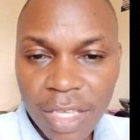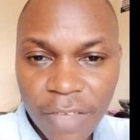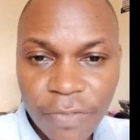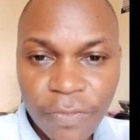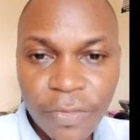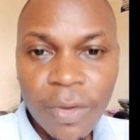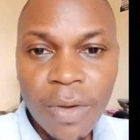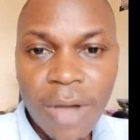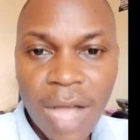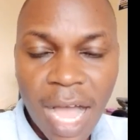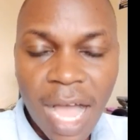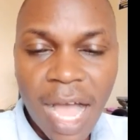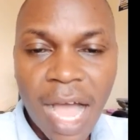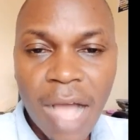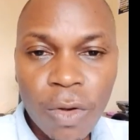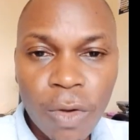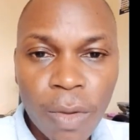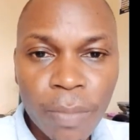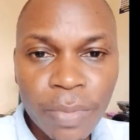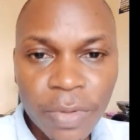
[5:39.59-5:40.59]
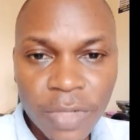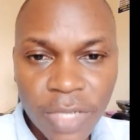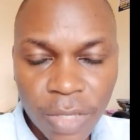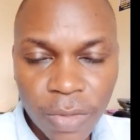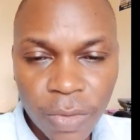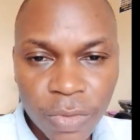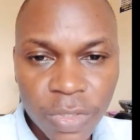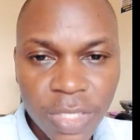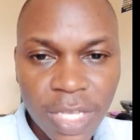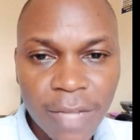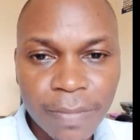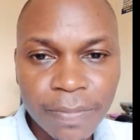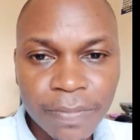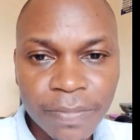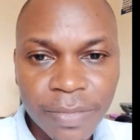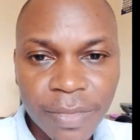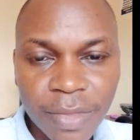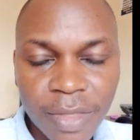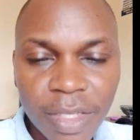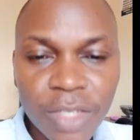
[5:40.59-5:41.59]
If you are a computer user,
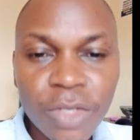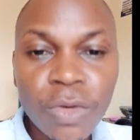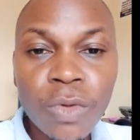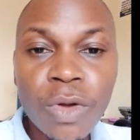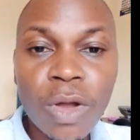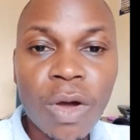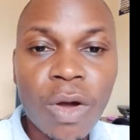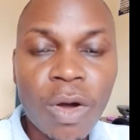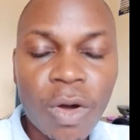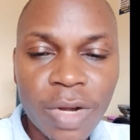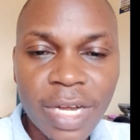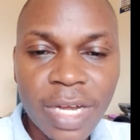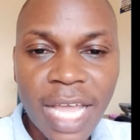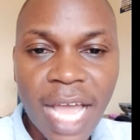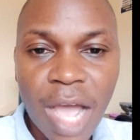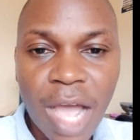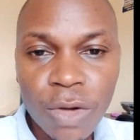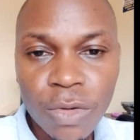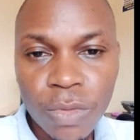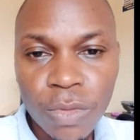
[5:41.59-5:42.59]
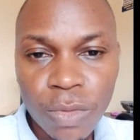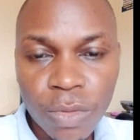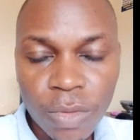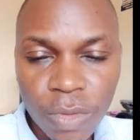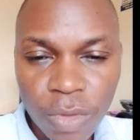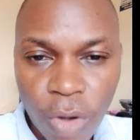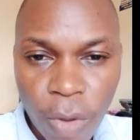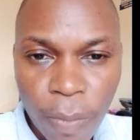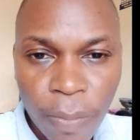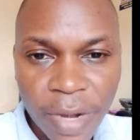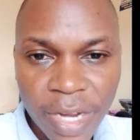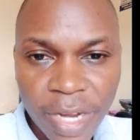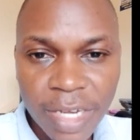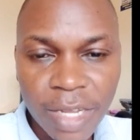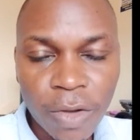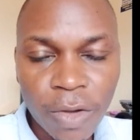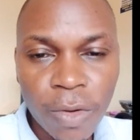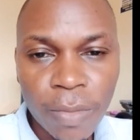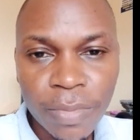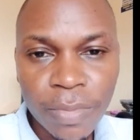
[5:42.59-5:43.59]
you know only how to operate
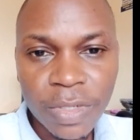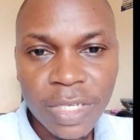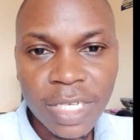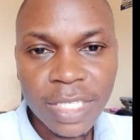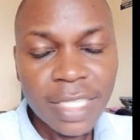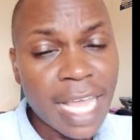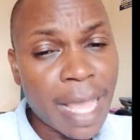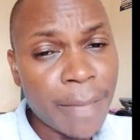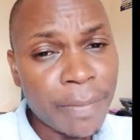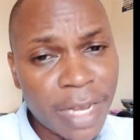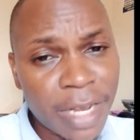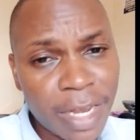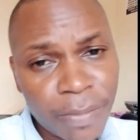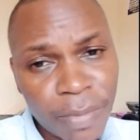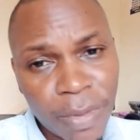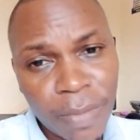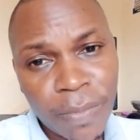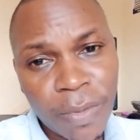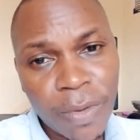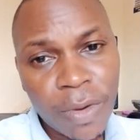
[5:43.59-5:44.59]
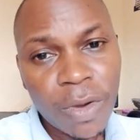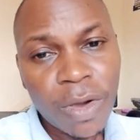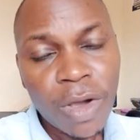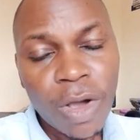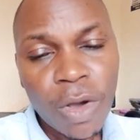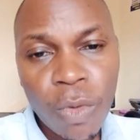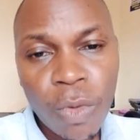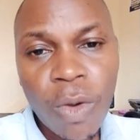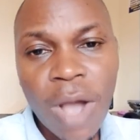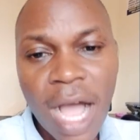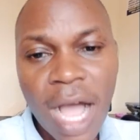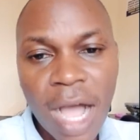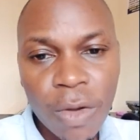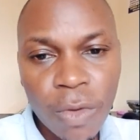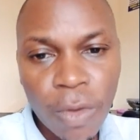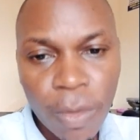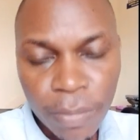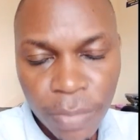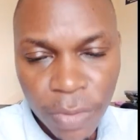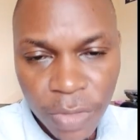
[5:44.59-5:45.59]
a computer. There are many people who
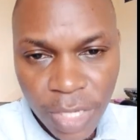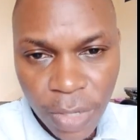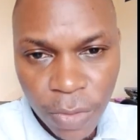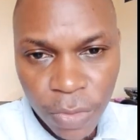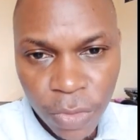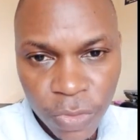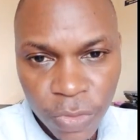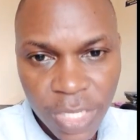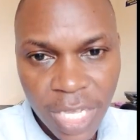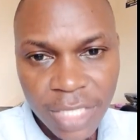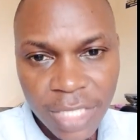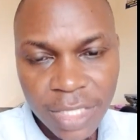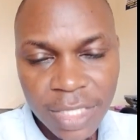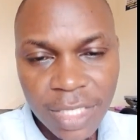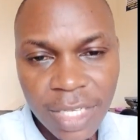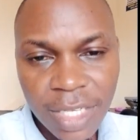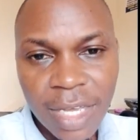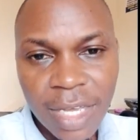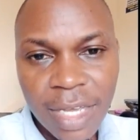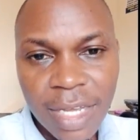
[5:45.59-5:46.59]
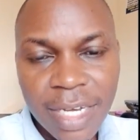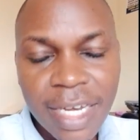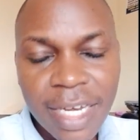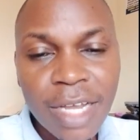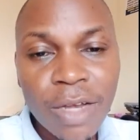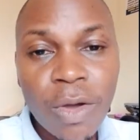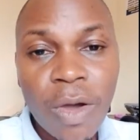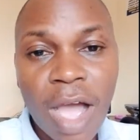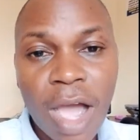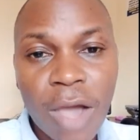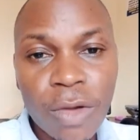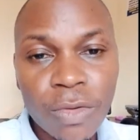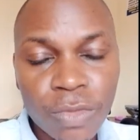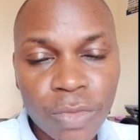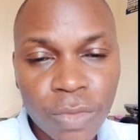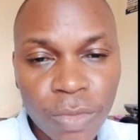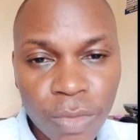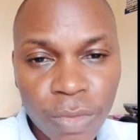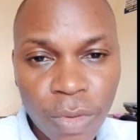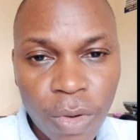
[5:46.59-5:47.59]
are computer users. They know how
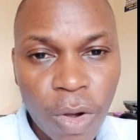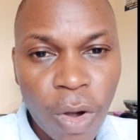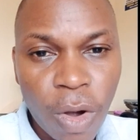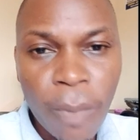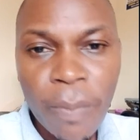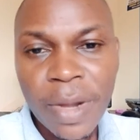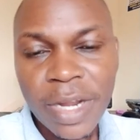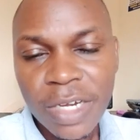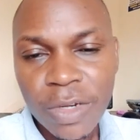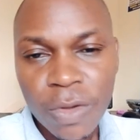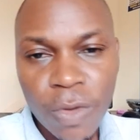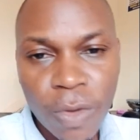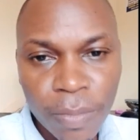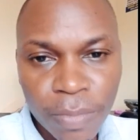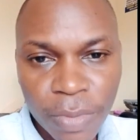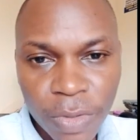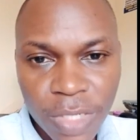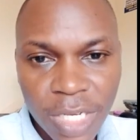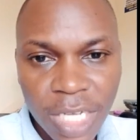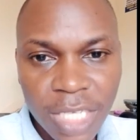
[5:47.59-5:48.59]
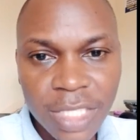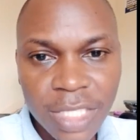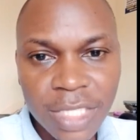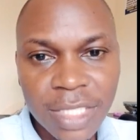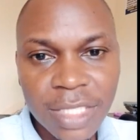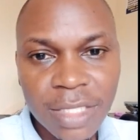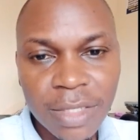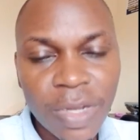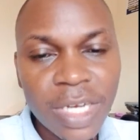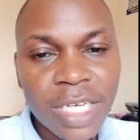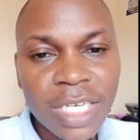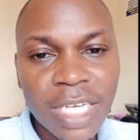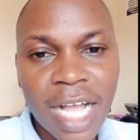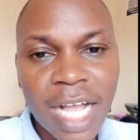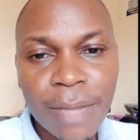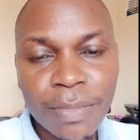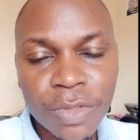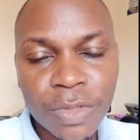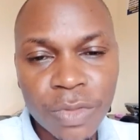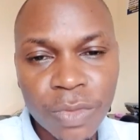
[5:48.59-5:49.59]
to operate computers when it
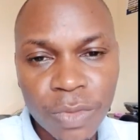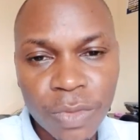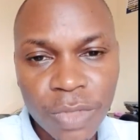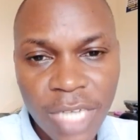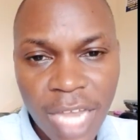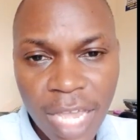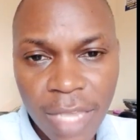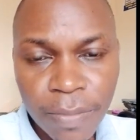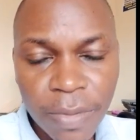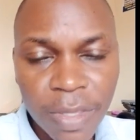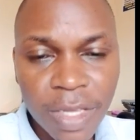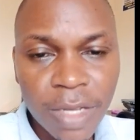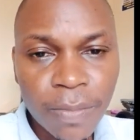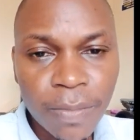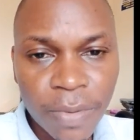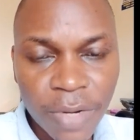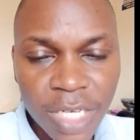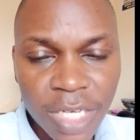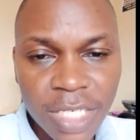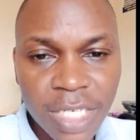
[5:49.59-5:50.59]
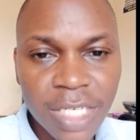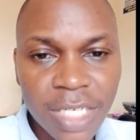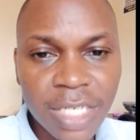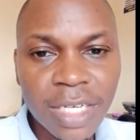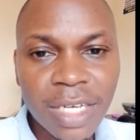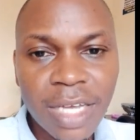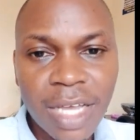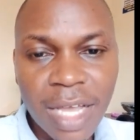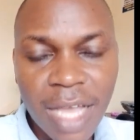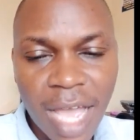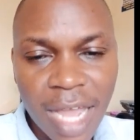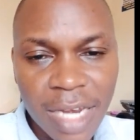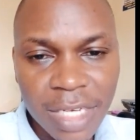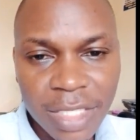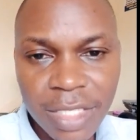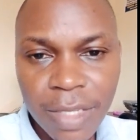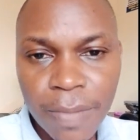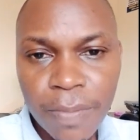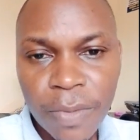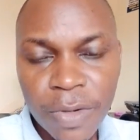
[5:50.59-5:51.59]
comes to typing, printing, and
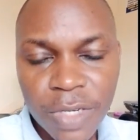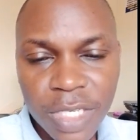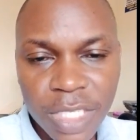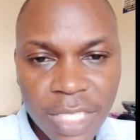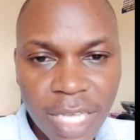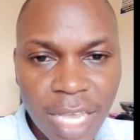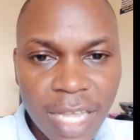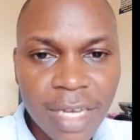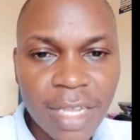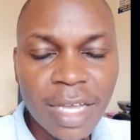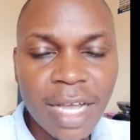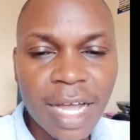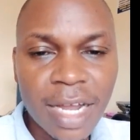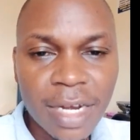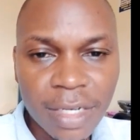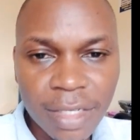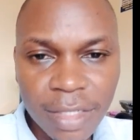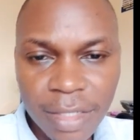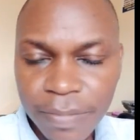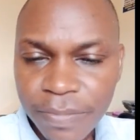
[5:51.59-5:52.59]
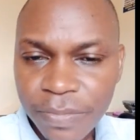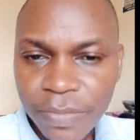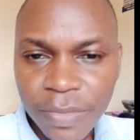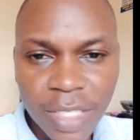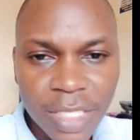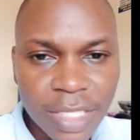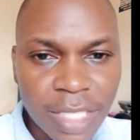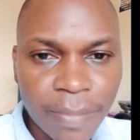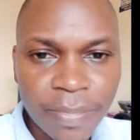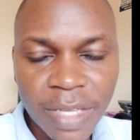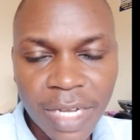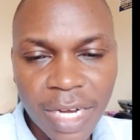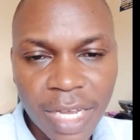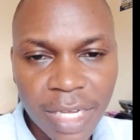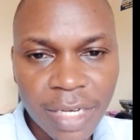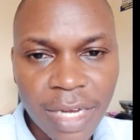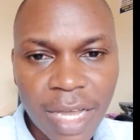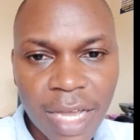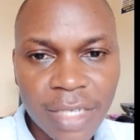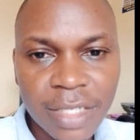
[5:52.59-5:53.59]
simple designing and something
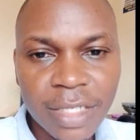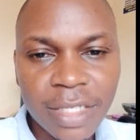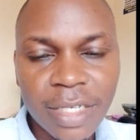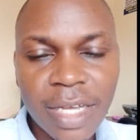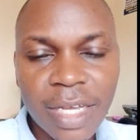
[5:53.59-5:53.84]
like that.